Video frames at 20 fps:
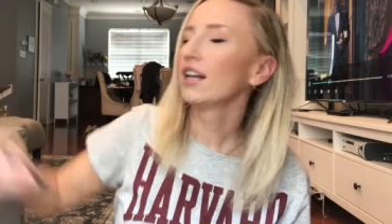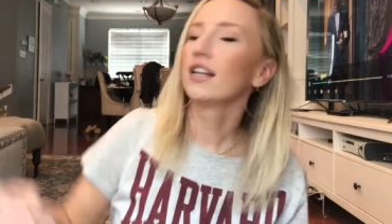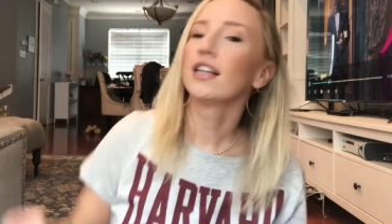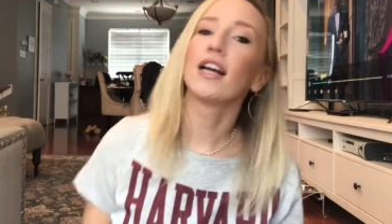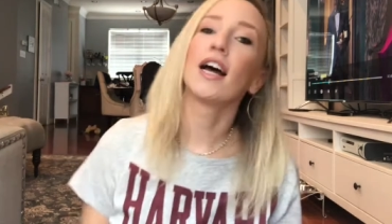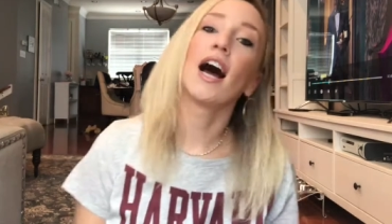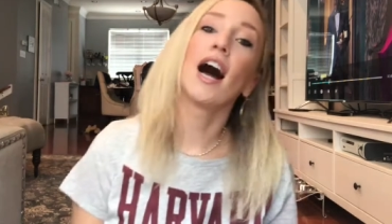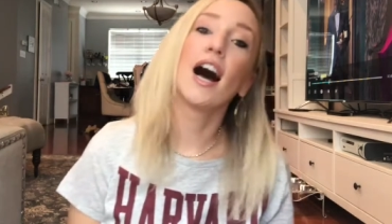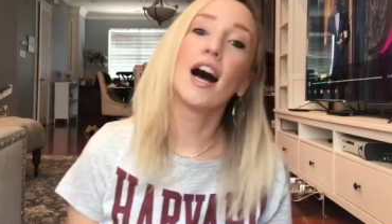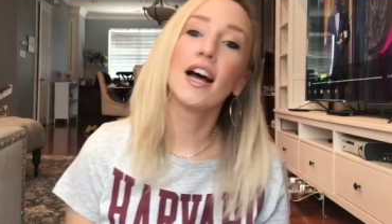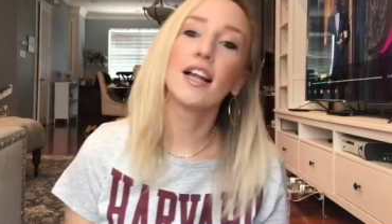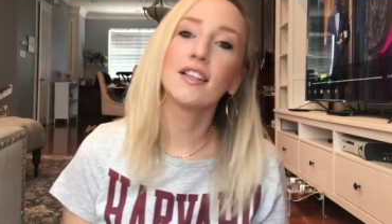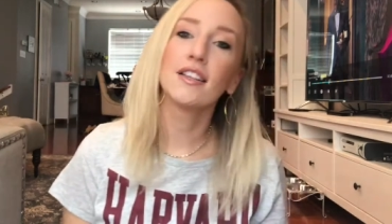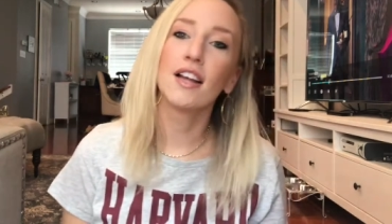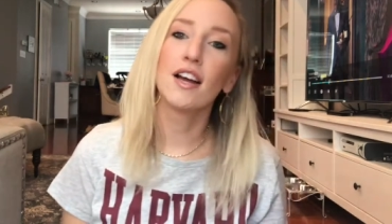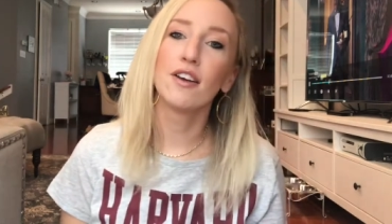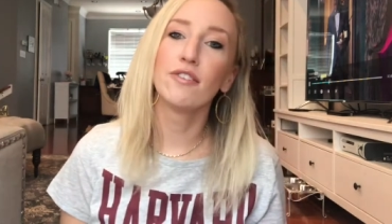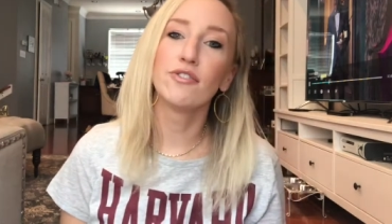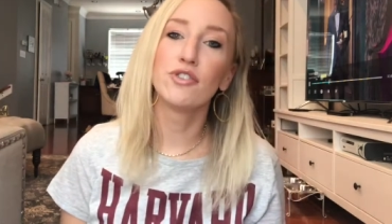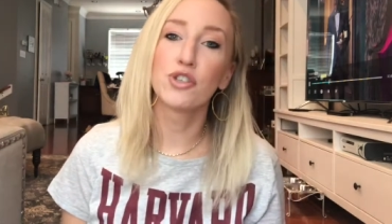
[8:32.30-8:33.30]
Like I
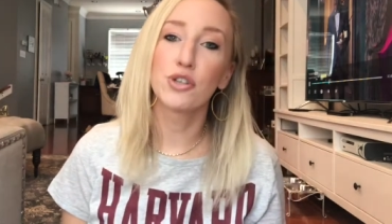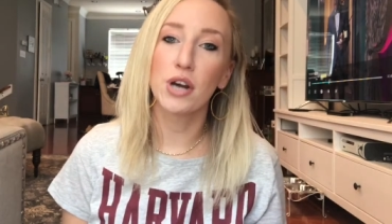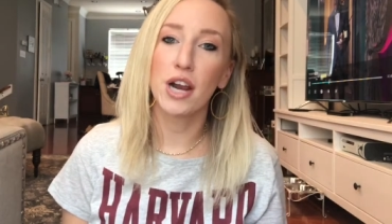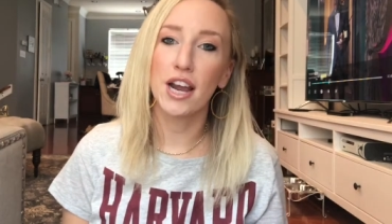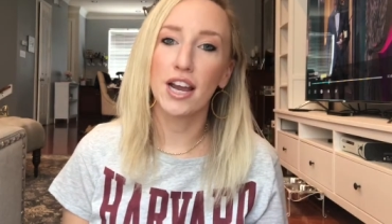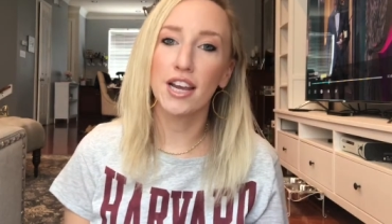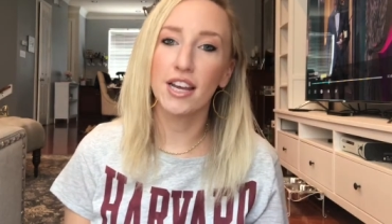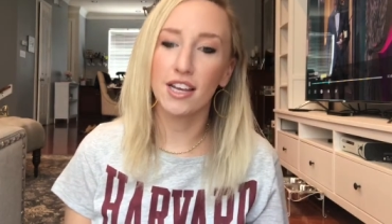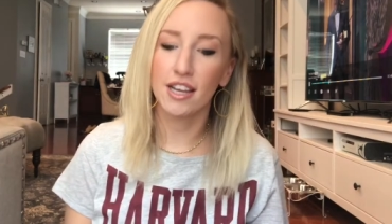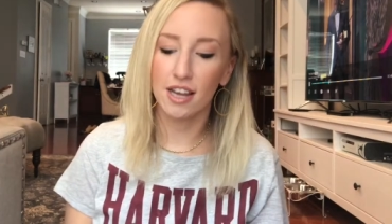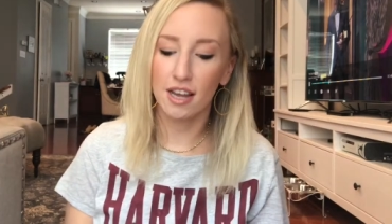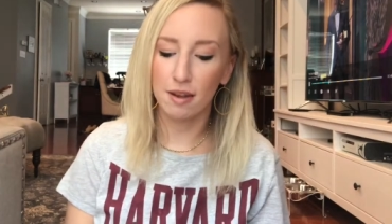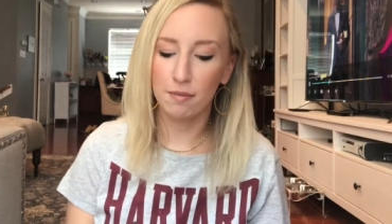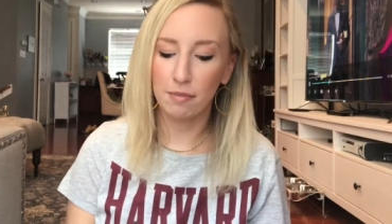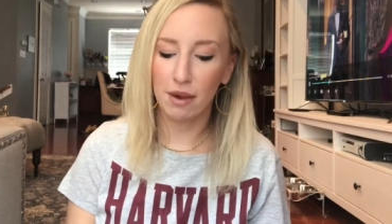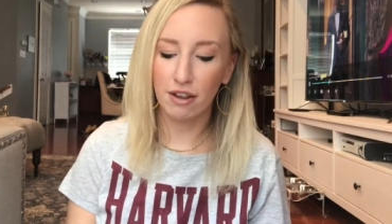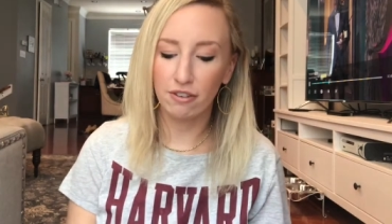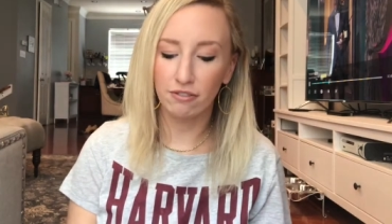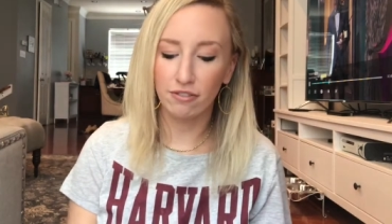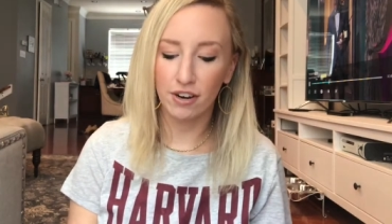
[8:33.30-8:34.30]
love Drake and
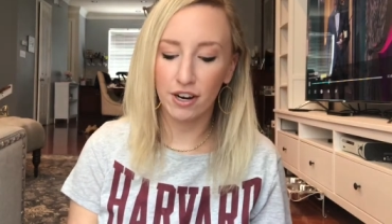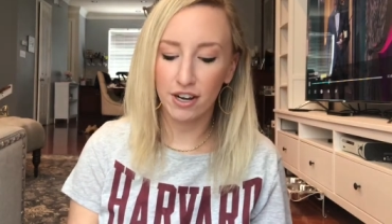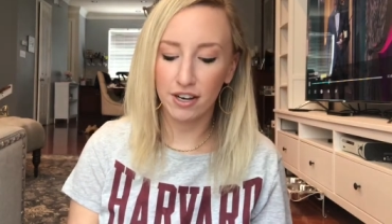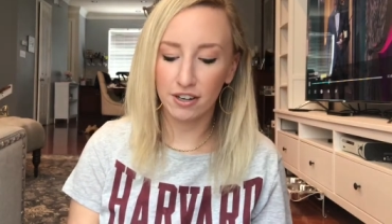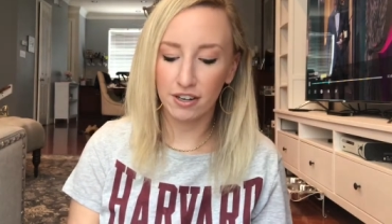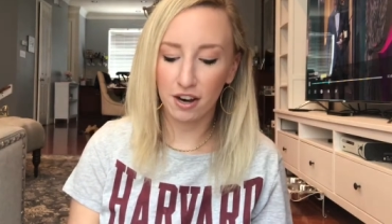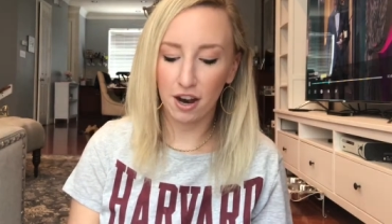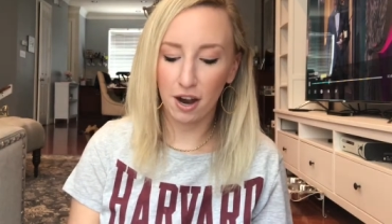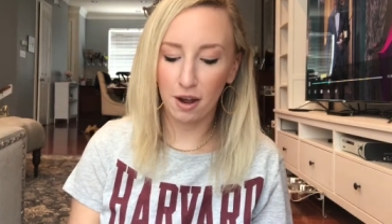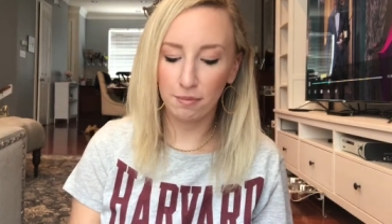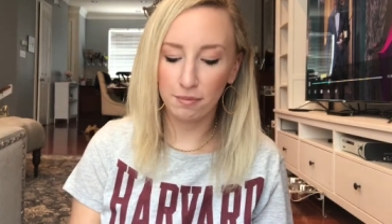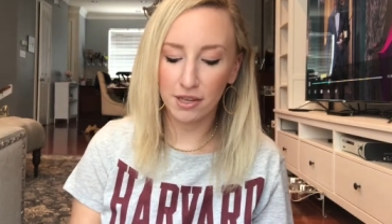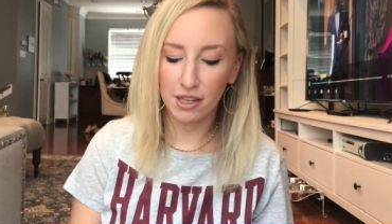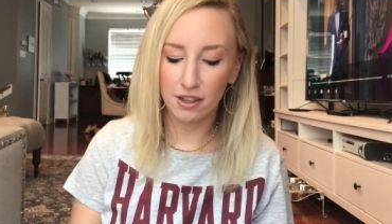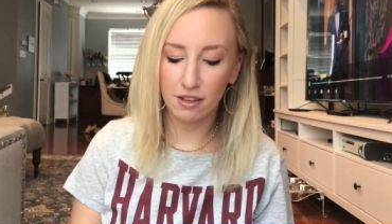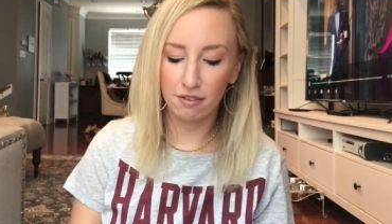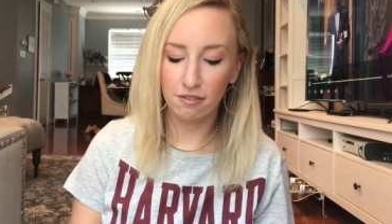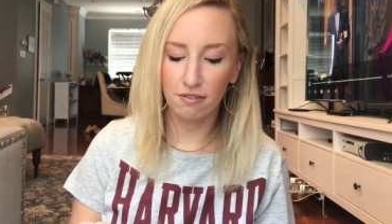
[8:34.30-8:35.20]
my friend got me the